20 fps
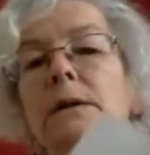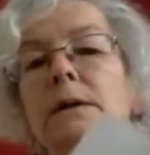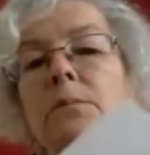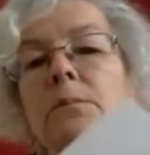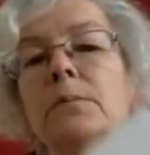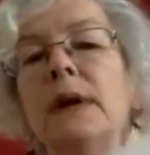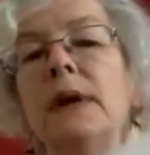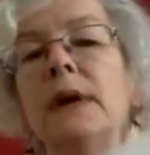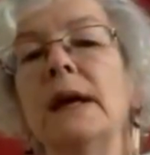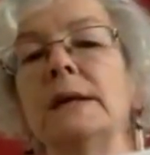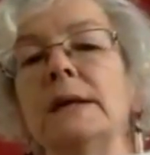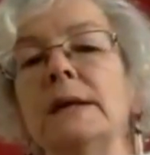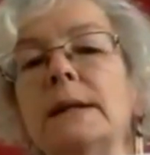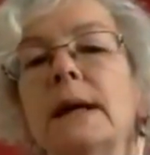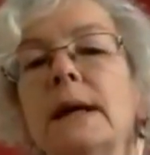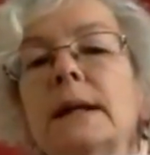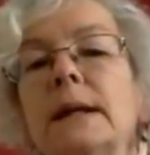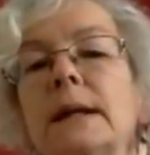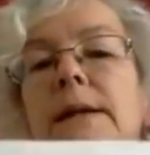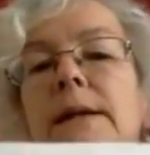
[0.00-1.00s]

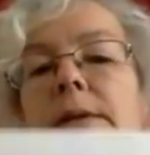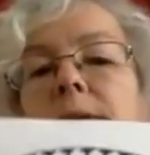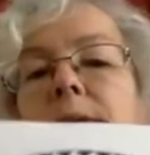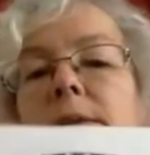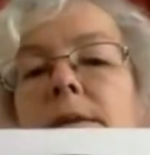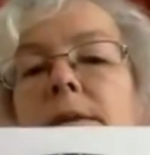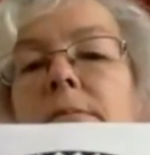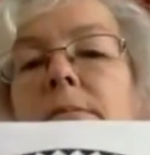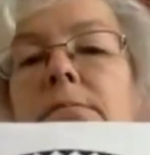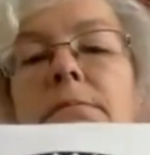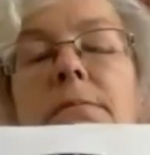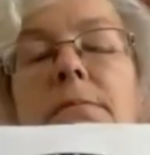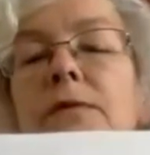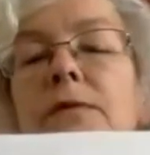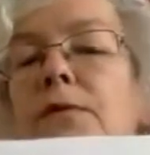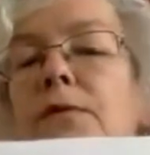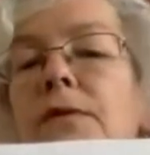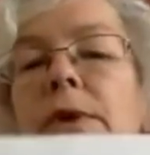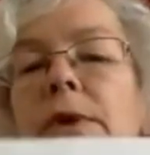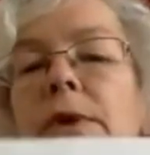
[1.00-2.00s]
mandalas free